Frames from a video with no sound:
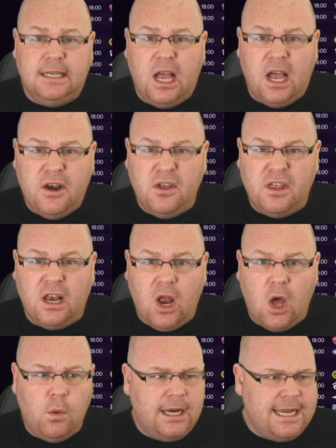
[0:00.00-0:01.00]
another
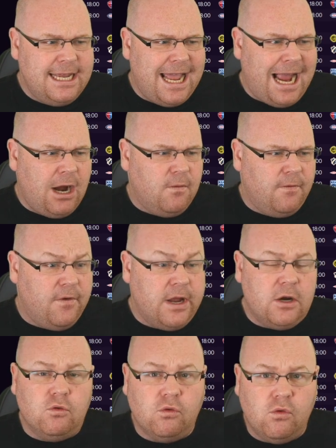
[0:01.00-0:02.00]
lower league
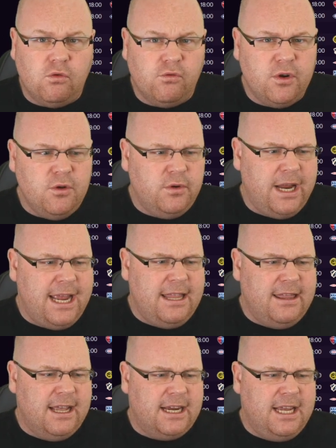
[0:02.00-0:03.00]
outfit, Grorud,
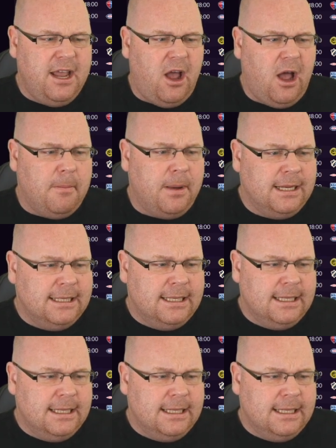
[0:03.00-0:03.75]
in the cup,